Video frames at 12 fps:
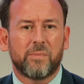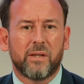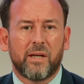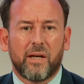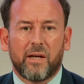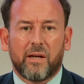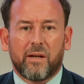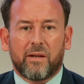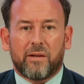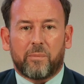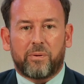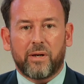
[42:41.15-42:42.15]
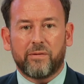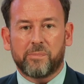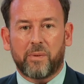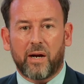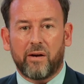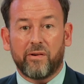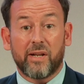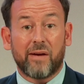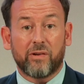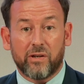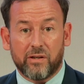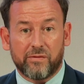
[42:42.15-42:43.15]
But the previous buyer had
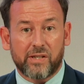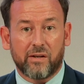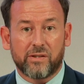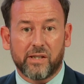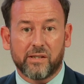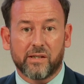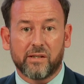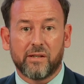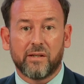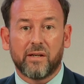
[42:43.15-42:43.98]
never heard of Tangle Teezer